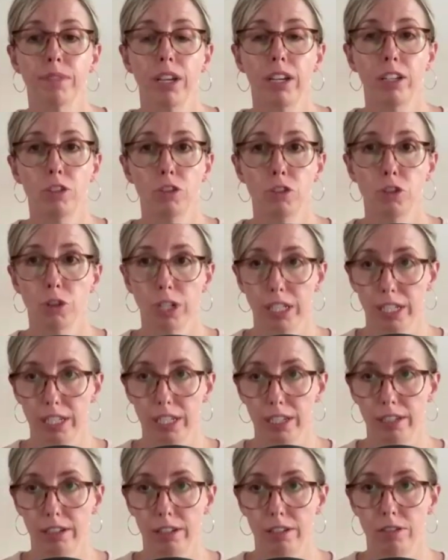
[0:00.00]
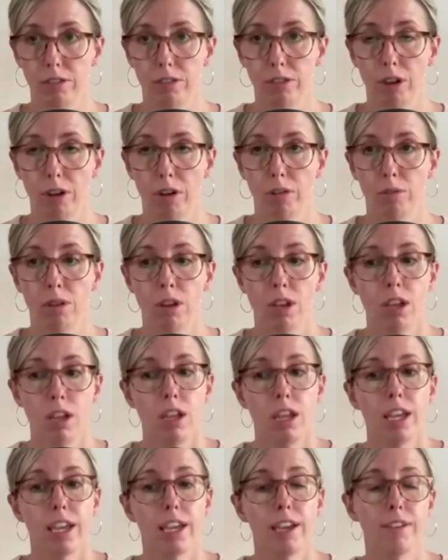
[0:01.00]
untreated. So
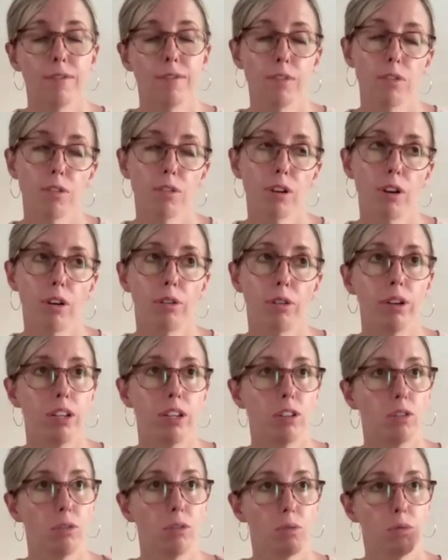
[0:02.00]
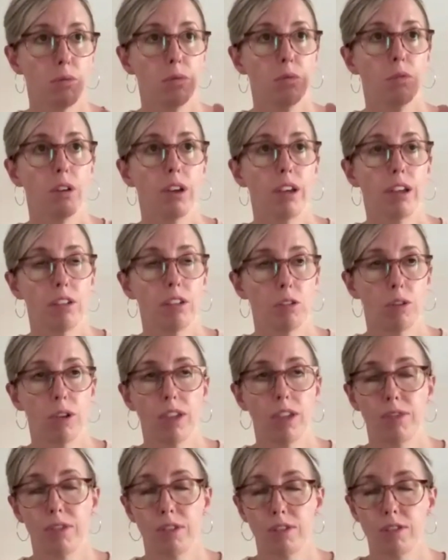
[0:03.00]
if you go and you
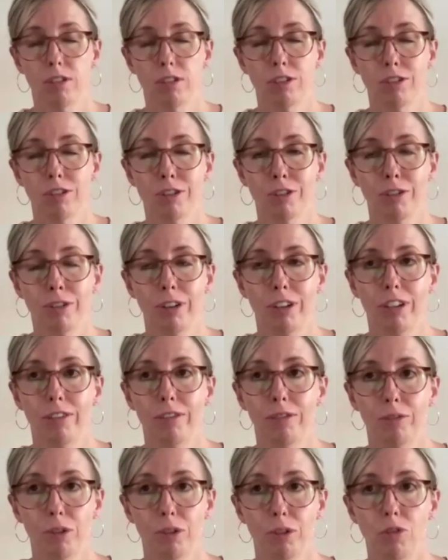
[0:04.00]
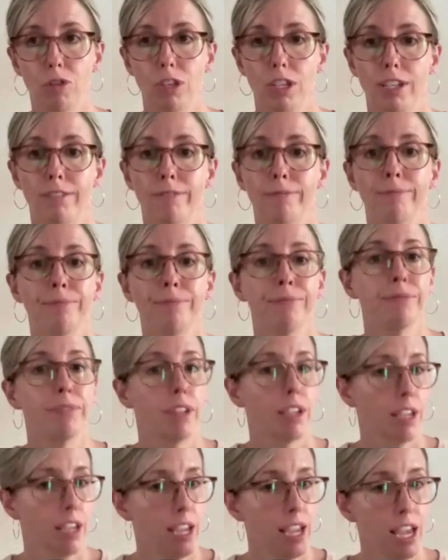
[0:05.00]
get the surgical fusion
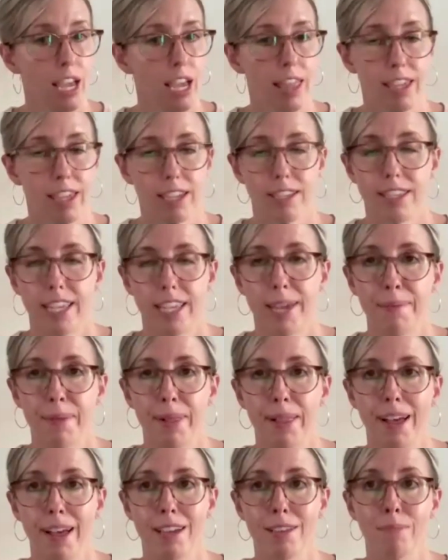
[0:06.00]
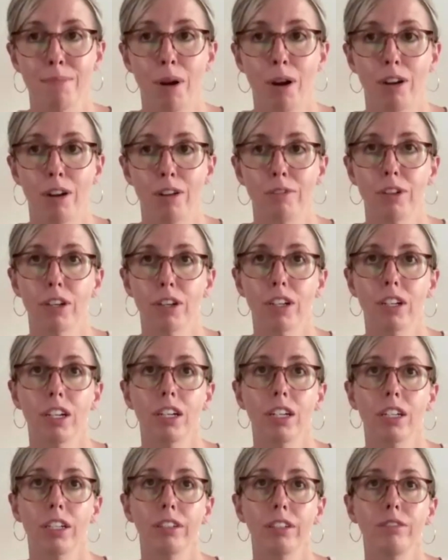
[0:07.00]
and they stabilize part of your
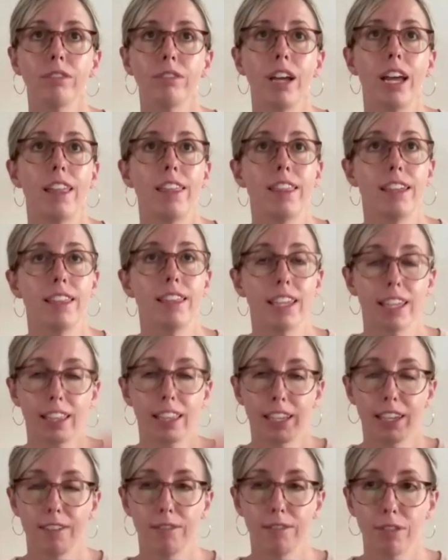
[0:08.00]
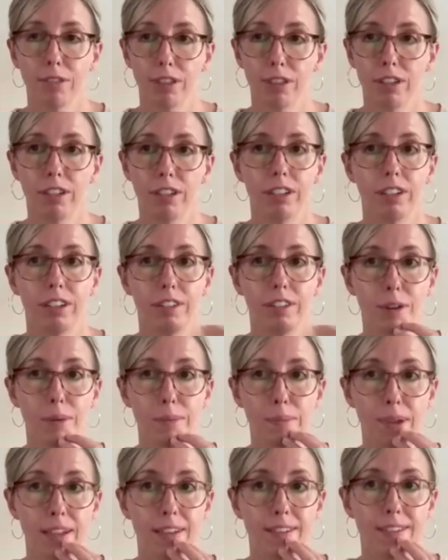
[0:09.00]
curve and then they leave the
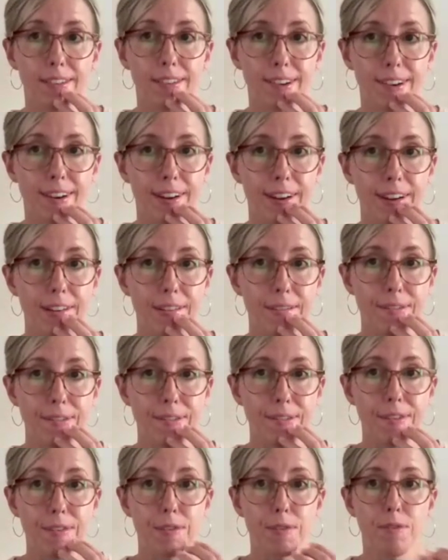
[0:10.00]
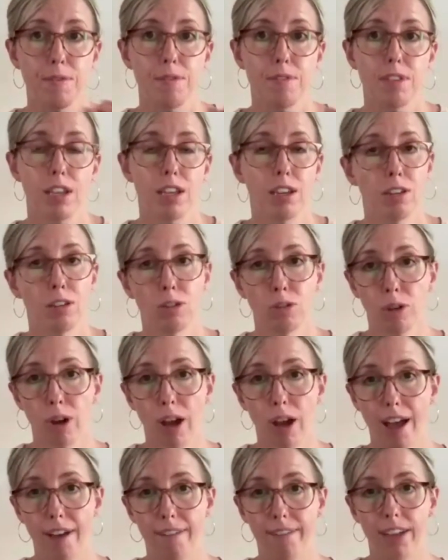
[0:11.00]
remainder unfused and you
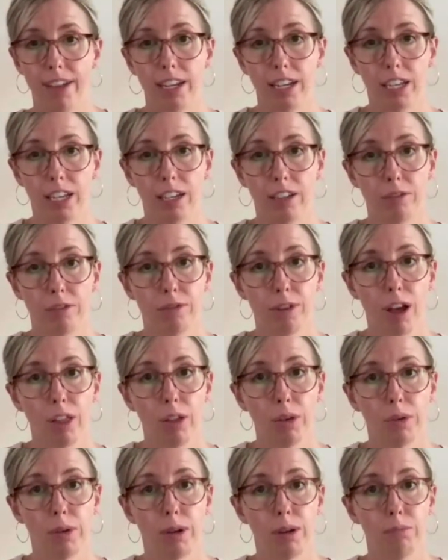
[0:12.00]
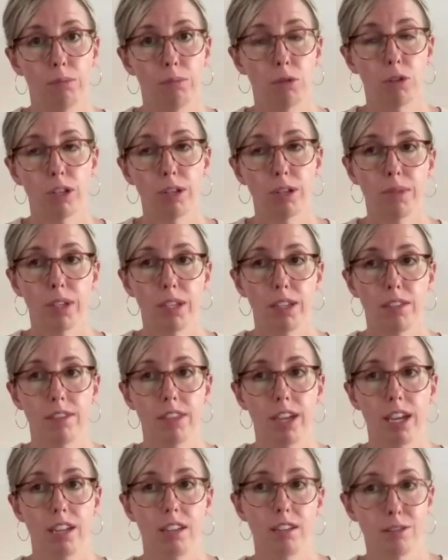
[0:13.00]
don't have any follow-up
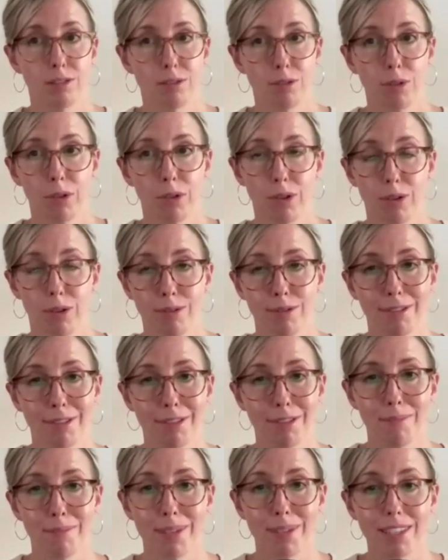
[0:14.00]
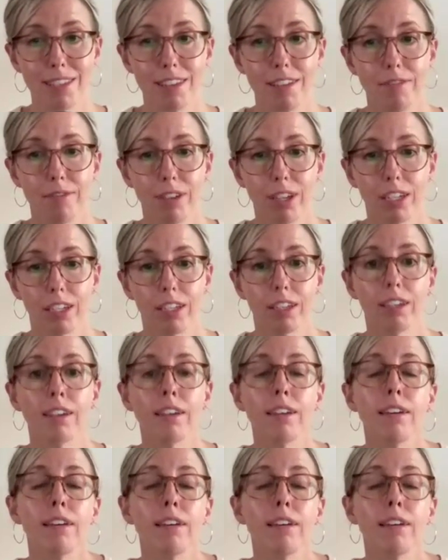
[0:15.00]
treatment that is scoliosis specific,